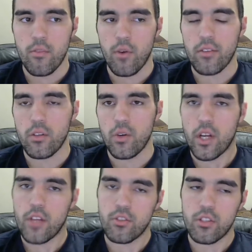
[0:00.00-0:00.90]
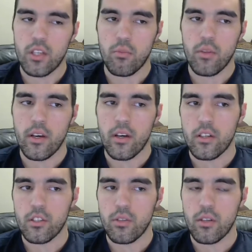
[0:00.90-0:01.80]
have to do another Steam
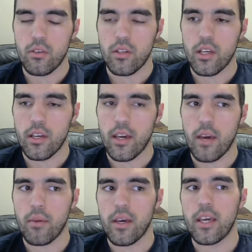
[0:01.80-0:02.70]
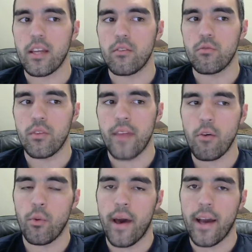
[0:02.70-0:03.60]
Greenlight campaign. When that
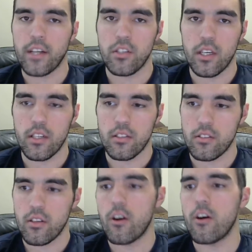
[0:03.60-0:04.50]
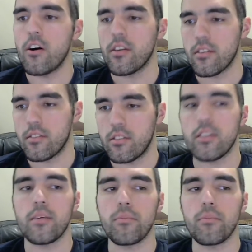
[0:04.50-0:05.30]
one will actually get us on Steam.